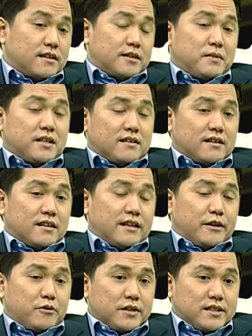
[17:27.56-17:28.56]
mean, in
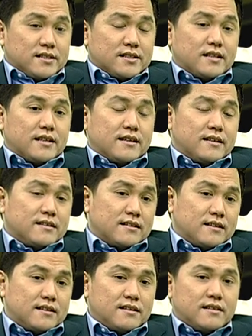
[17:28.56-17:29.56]
Indonesia, in
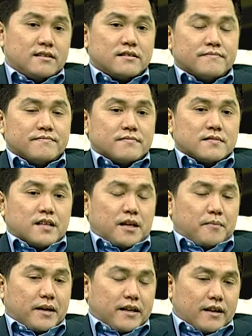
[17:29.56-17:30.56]
Italy,
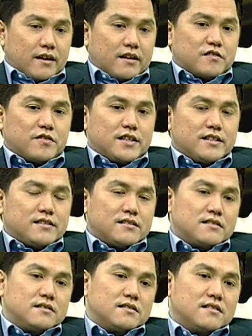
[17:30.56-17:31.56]
in many
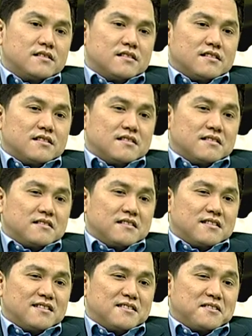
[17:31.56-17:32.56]
countries.
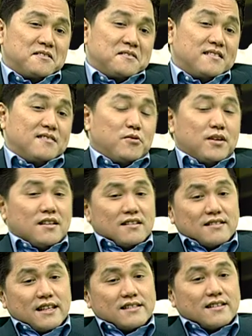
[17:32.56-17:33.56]

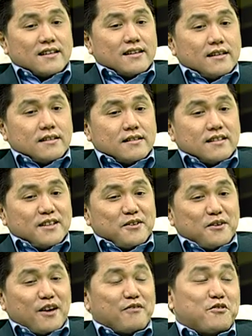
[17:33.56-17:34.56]
Well, that's the reality.
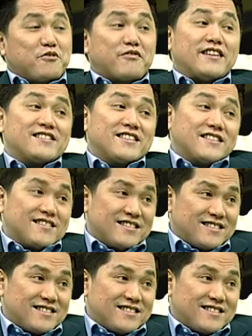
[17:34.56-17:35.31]
You have to face it.